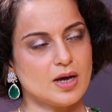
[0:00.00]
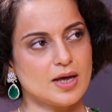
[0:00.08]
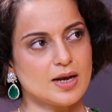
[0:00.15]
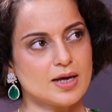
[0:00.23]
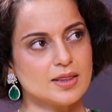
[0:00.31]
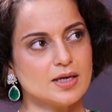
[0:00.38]

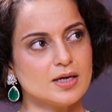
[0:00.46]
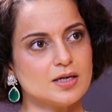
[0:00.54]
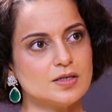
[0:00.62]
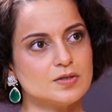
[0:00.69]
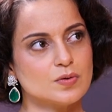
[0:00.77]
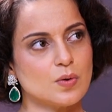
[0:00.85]
and I think
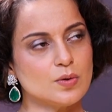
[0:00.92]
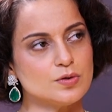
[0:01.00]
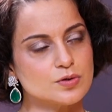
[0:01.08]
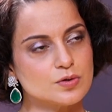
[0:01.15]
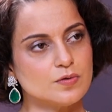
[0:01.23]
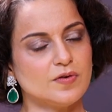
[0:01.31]
it is
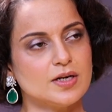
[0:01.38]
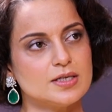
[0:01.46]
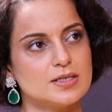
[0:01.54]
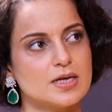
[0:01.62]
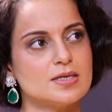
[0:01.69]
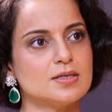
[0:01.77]
also very
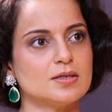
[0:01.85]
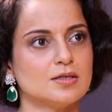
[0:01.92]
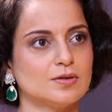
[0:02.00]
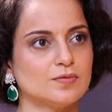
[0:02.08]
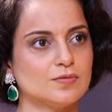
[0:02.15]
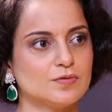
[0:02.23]

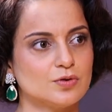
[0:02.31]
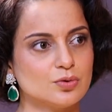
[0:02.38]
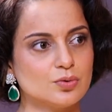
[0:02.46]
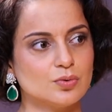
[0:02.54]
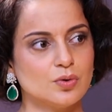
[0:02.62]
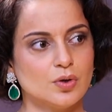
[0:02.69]
sensitive
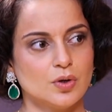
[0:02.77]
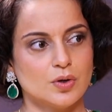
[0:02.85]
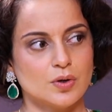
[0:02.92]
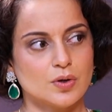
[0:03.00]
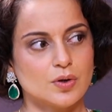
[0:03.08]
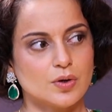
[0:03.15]
to
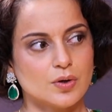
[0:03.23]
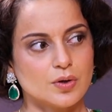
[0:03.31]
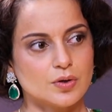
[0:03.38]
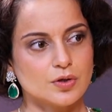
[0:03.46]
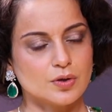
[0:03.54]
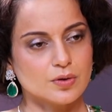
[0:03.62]

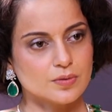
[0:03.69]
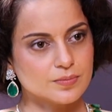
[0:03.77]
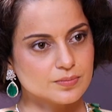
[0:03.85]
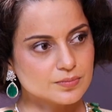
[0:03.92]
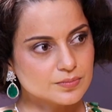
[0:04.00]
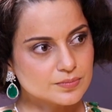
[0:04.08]

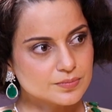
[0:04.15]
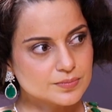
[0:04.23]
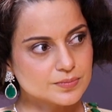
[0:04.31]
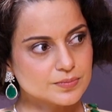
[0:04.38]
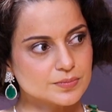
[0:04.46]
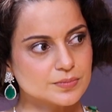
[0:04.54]

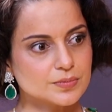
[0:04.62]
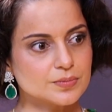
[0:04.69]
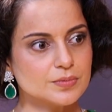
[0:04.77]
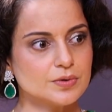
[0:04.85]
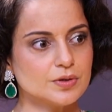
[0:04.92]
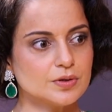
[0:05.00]

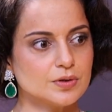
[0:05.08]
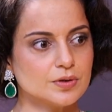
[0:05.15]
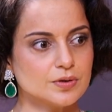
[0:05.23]
the